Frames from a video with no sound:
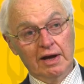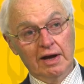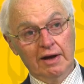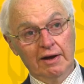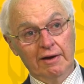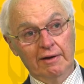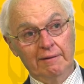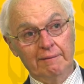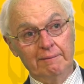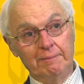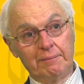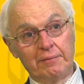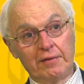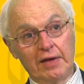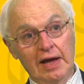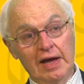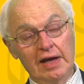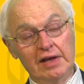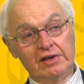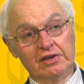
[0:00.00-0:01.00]
and
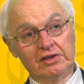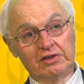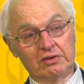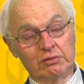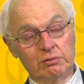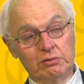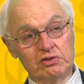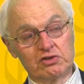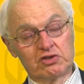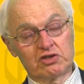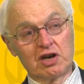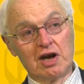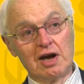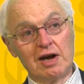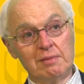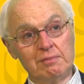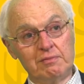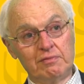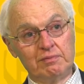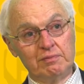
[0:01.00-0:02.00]
it was
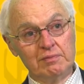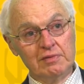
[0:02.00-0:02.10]
time